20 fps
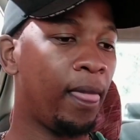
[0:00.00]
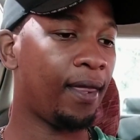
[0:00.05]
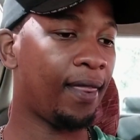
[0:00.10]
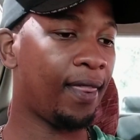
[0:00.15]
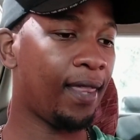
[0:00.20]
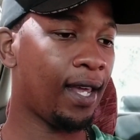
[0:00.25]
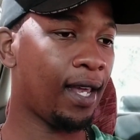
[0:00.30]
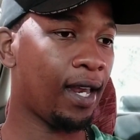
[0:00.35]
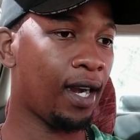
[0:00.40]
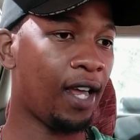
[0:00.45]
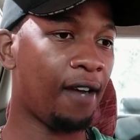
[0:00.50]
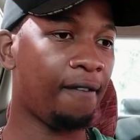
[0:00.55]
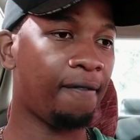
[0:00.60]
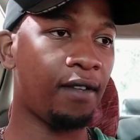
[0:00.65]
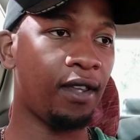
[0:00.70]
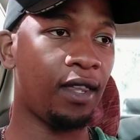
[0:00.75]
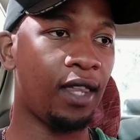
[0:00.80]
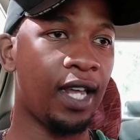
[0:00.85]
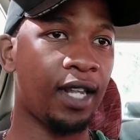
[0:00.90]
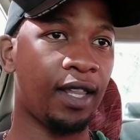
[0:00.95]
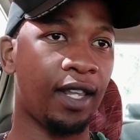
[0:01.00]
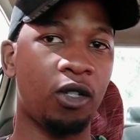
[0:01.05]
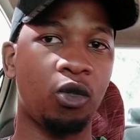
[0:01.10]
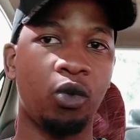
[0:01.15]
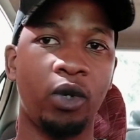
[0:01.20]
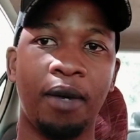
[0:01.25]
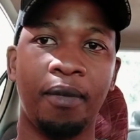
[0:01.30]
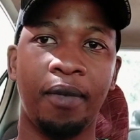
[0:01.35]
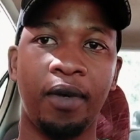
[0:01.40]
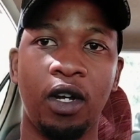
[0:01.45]
Then after that, that's
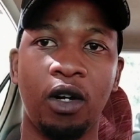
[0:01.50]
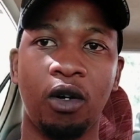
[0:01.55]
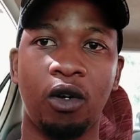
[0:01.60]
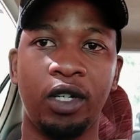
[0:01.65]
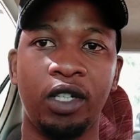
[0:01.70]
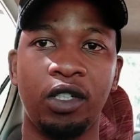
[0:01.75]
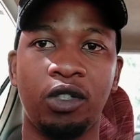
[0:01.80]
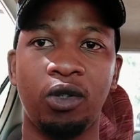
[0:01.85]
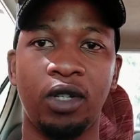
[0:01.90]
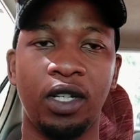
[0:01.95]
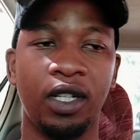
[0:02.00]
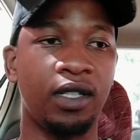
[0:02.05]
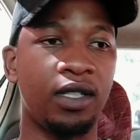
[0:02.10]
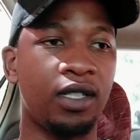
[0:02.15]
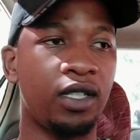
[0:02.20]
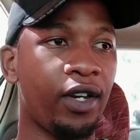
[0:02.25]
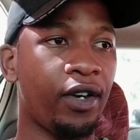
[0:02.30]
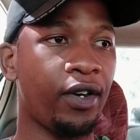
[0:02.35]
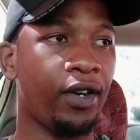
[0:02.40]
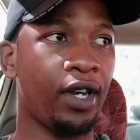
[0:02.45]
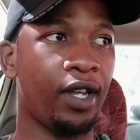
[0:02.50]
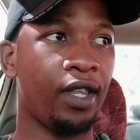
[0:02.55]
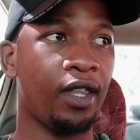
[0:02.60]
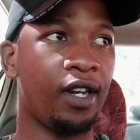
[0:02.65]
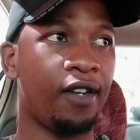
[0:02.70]
when I'm going to go into the interior.